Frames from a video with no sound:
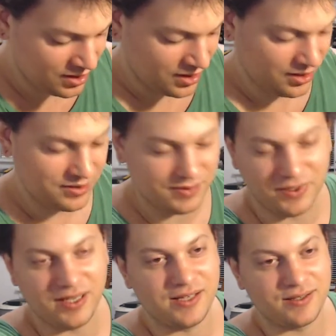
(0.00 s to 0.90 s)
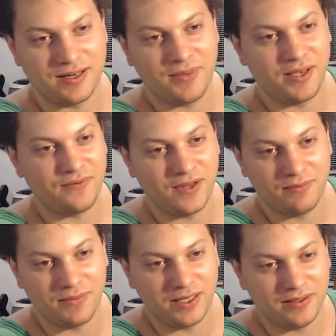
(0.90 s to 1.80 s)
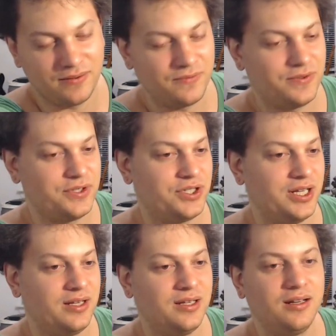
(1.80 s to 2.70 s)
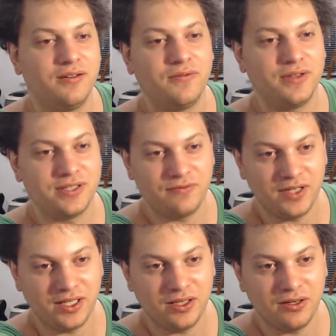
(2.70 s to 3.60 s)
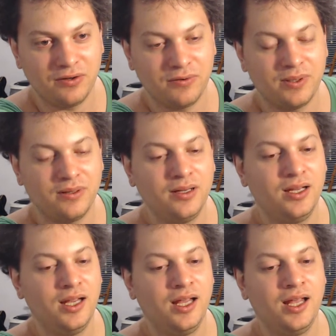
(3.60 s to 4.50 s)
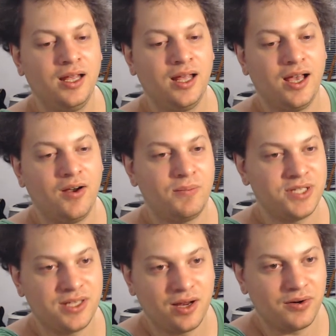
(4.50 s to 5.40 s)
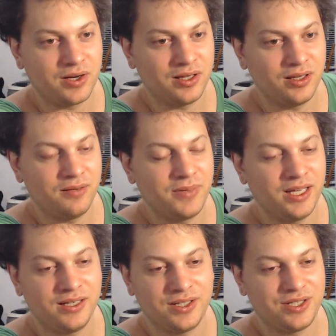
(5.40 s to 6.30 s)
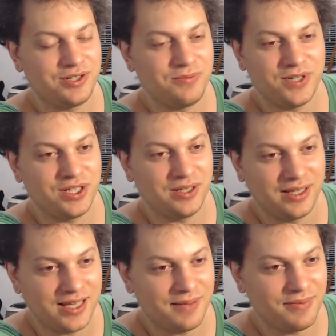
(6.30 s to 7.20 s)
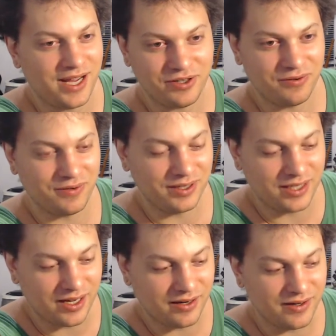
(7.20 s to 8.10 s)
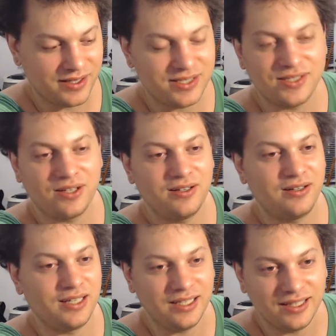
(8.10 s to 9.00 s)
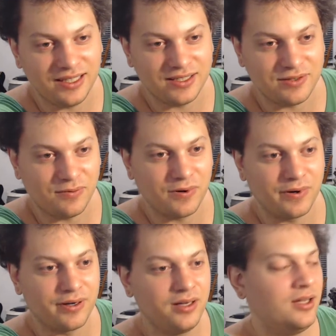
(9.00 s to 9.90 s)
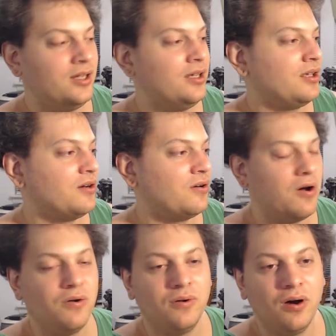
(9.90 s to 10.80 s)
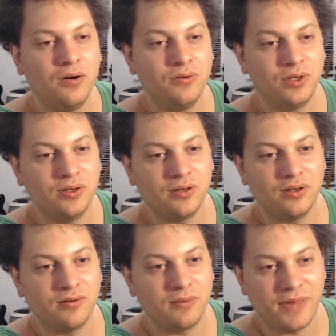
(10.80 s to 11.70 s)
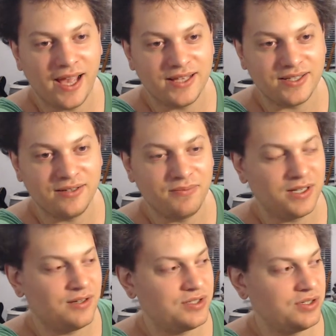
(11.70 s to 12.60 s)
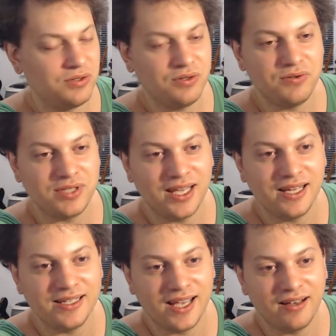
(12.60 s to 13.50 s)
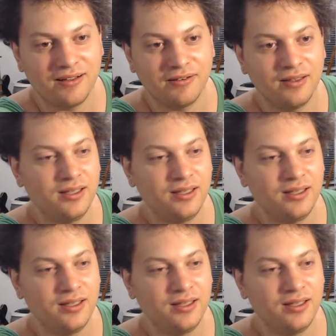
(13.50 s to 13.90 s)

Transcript: I assume you guys are gonna make fun of me for shit, you know, for this video and how I'm stuttering a little bit and stupid shit like that, but I don't really care. This is an elitist war. You know, oh, oh, you're, you're a peasant because you use Intel,